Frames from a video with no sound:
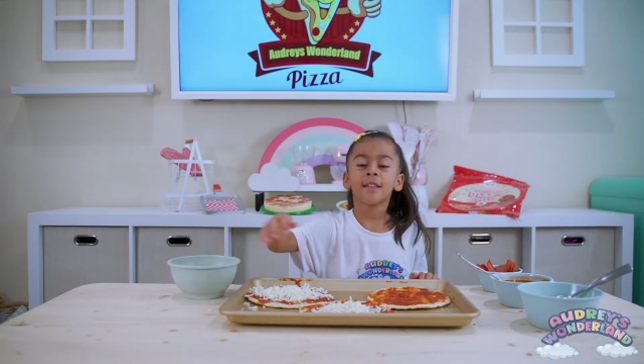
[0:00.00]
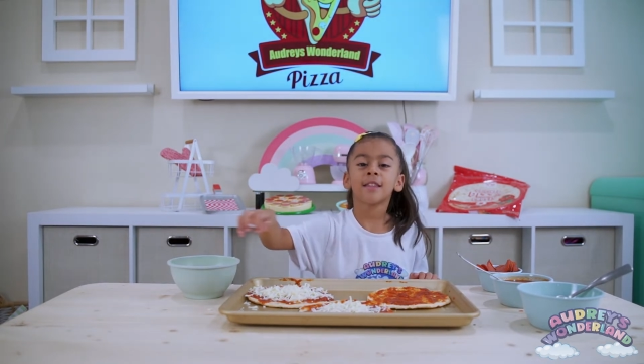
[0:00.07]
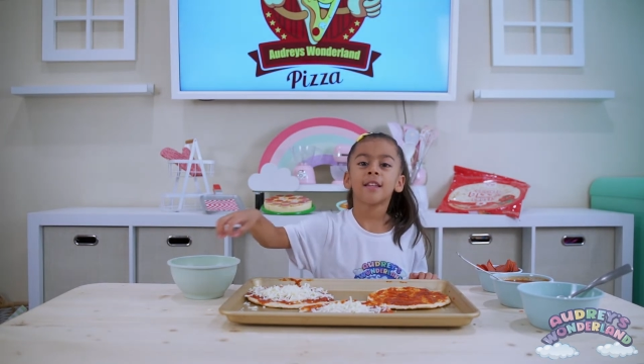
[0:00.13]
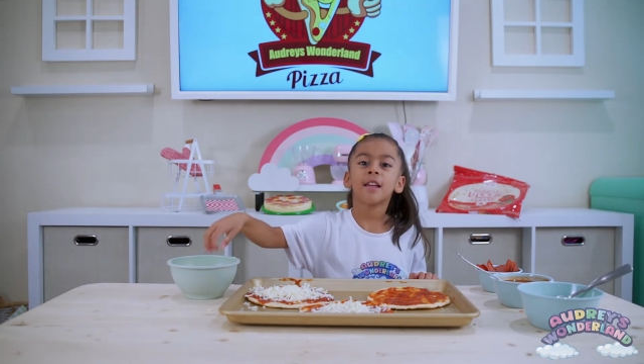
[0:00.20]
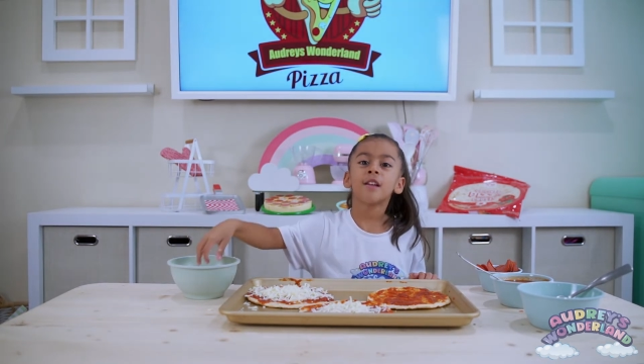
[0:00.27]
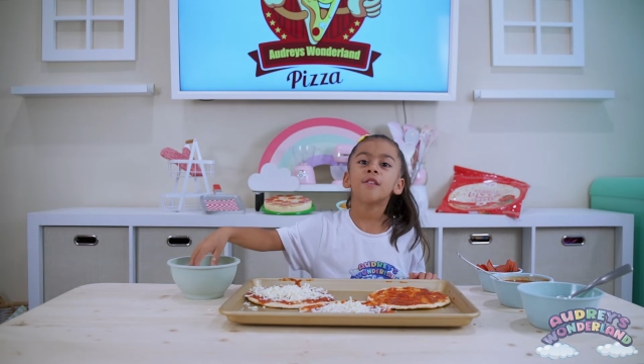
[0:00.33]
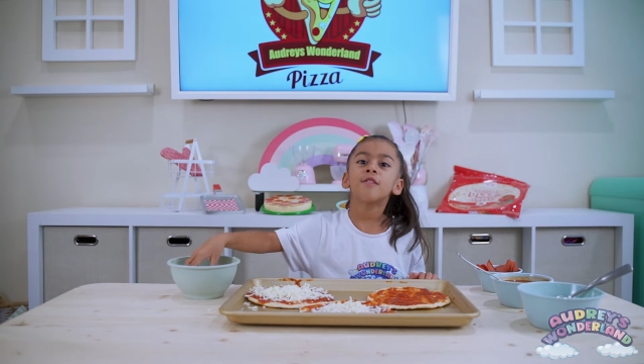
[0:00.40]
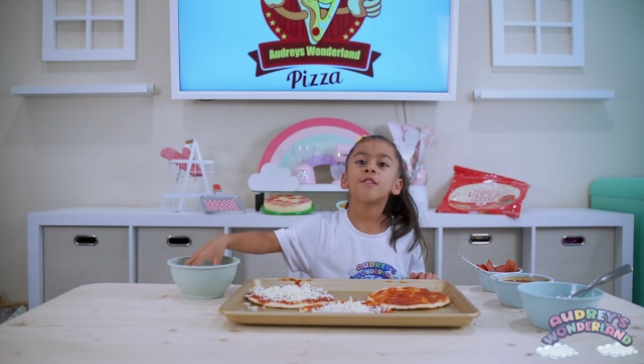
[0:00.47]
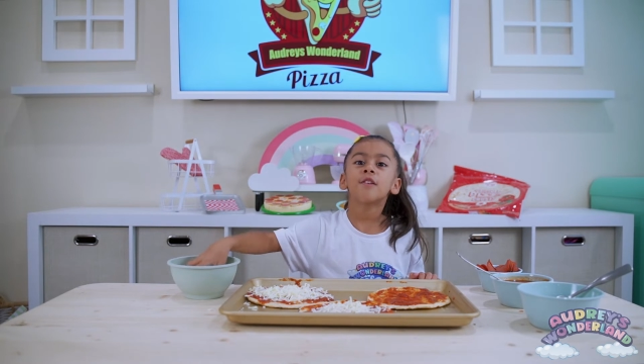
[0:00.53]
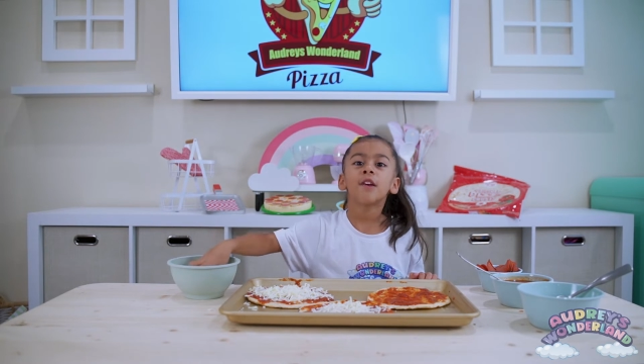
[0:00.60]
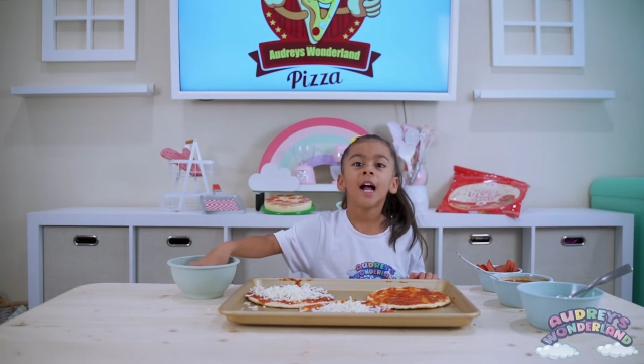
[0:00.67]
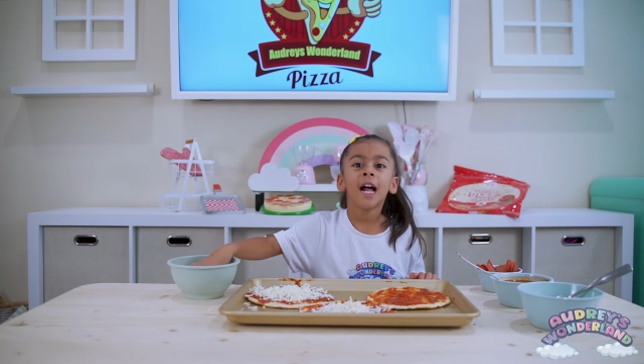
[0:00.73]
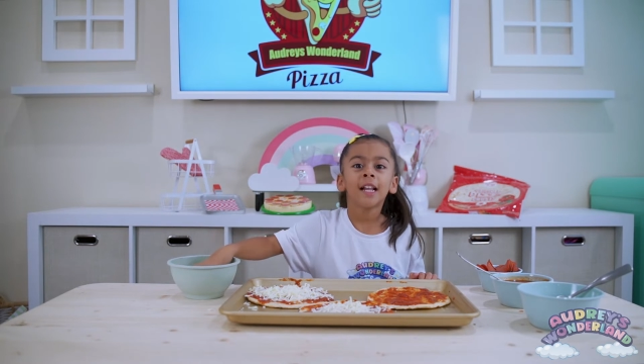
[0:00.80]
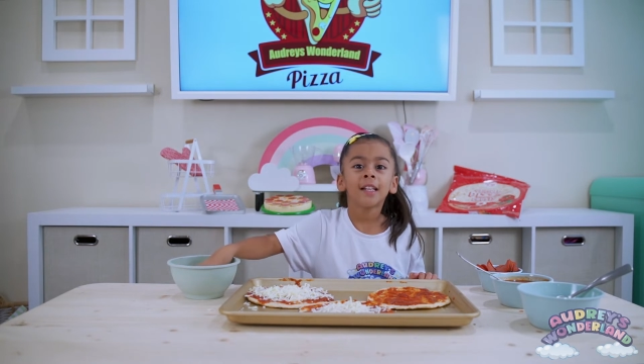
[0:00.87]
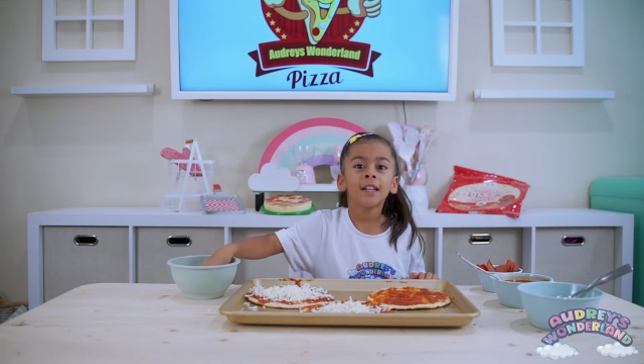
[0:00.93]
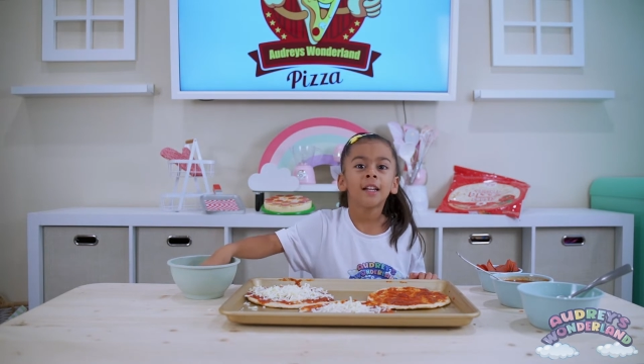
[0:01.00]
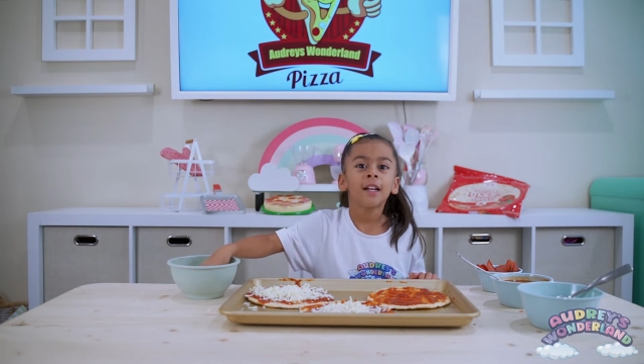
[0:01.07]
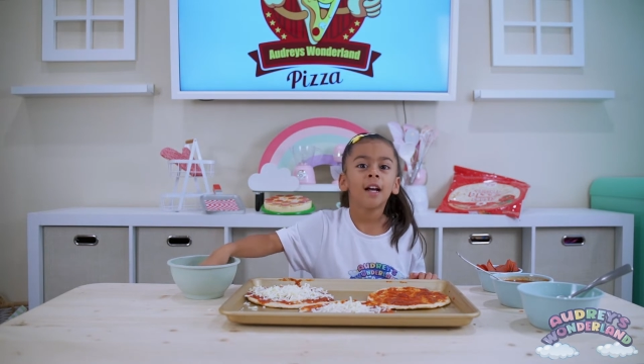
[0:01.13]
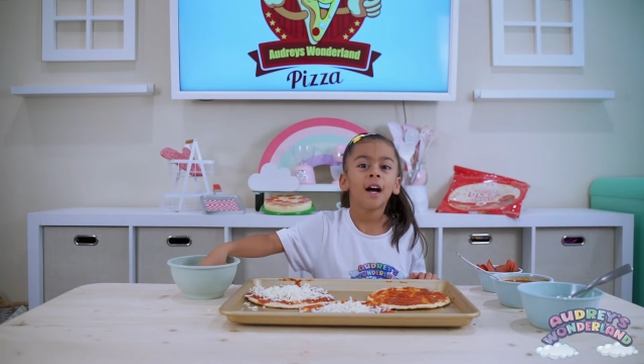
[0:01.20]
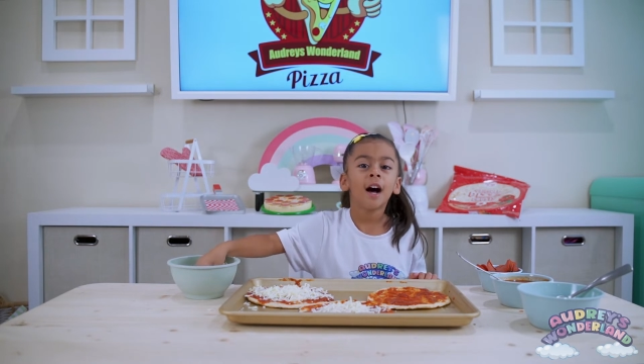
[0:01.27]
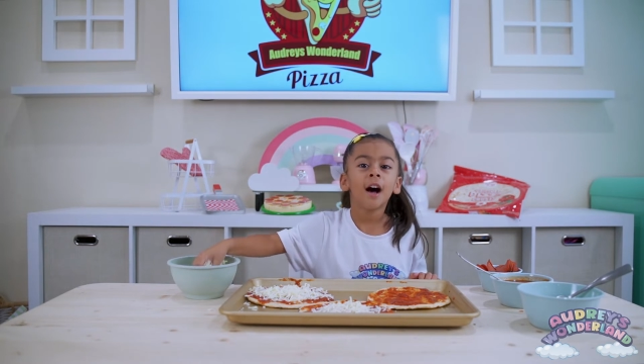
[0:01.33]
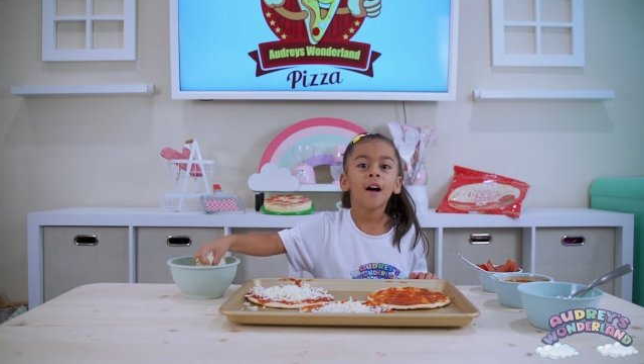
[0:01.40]
If you add it
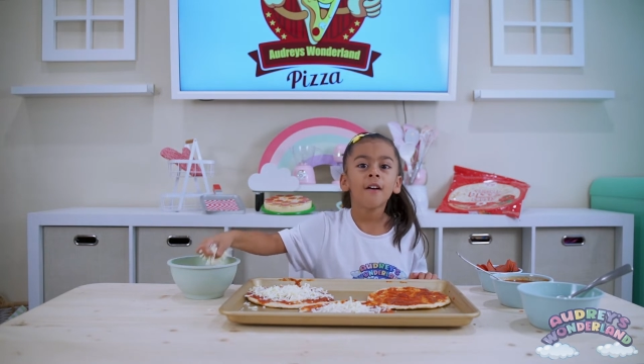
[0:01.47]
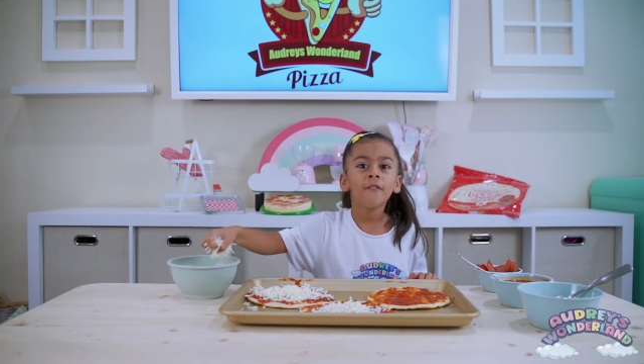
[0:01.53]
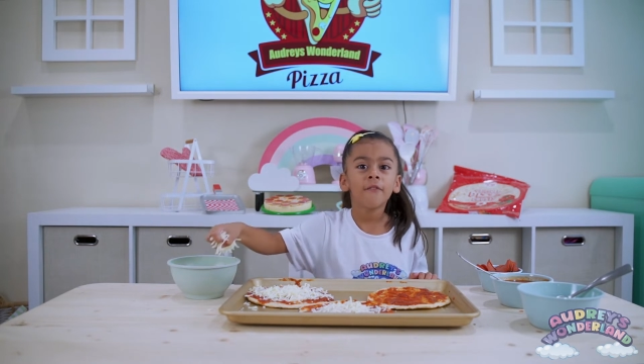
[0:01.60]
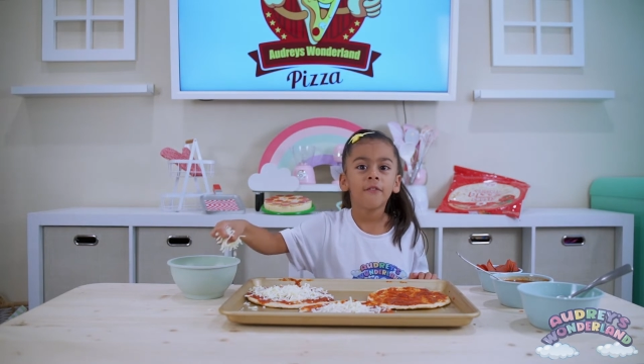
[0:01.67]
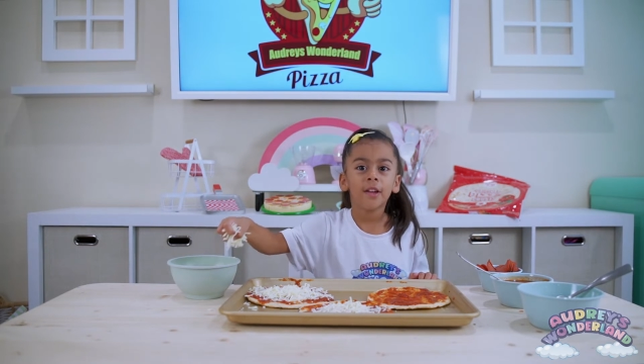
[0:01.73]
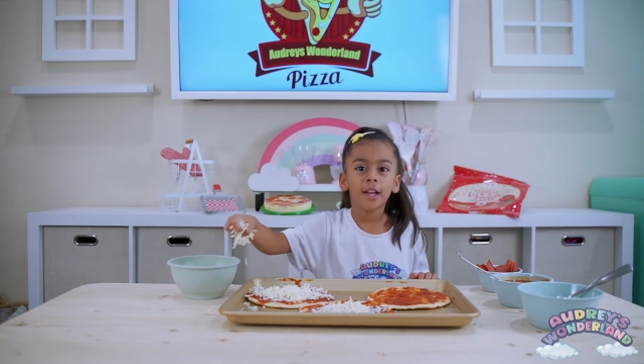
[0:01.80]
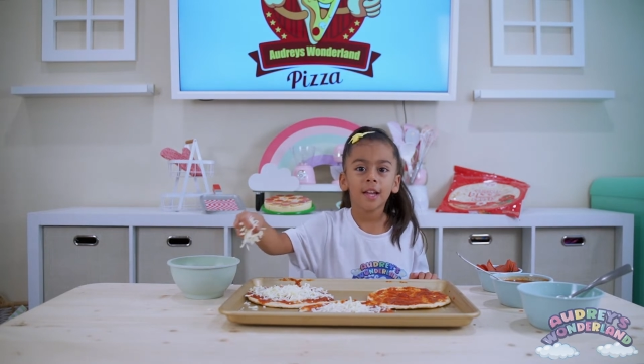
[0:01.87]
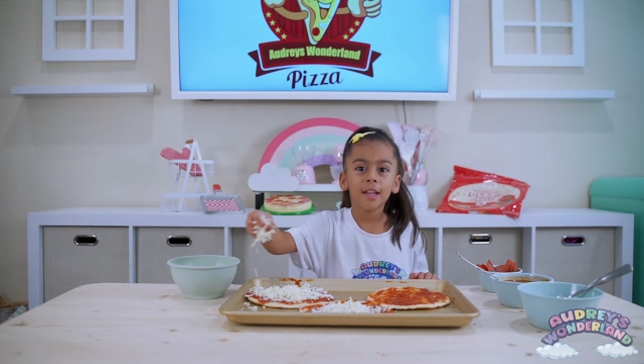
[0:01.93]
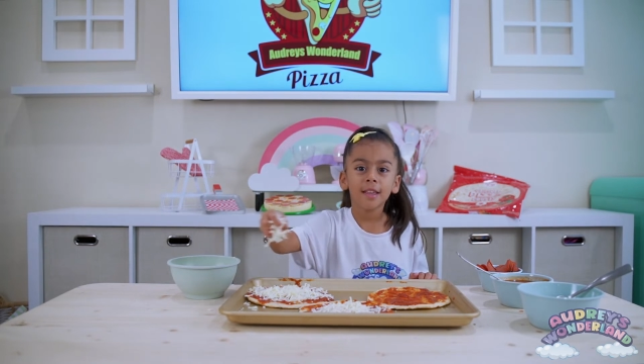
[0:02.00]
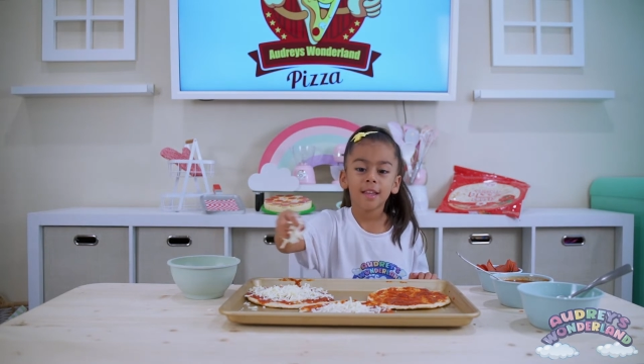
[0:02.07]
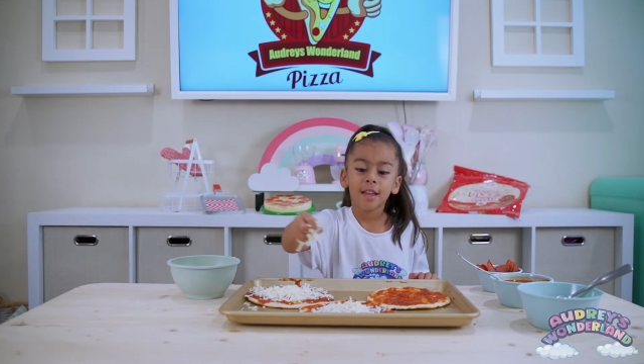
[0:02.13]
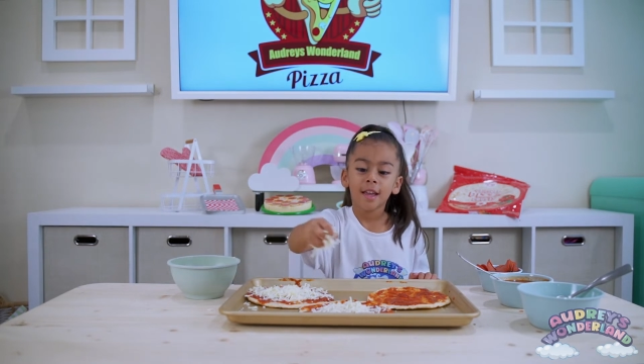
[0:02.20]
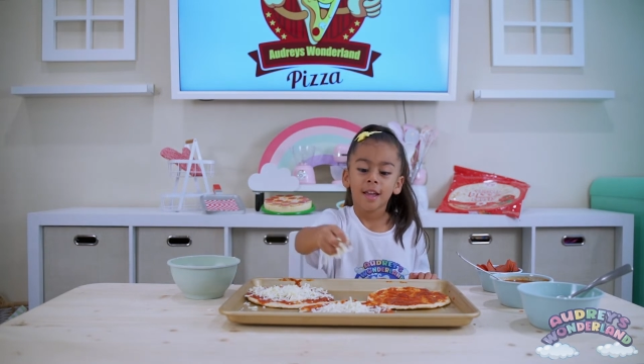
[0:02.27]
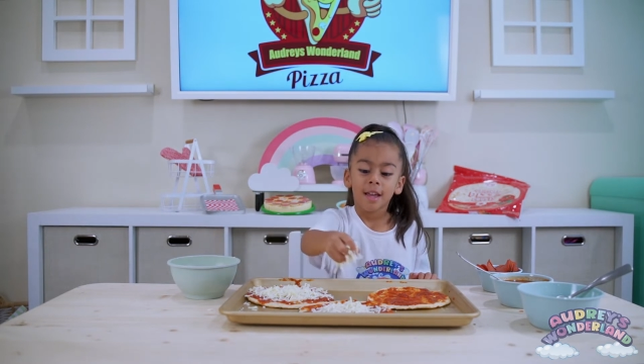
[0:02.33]
in the oven,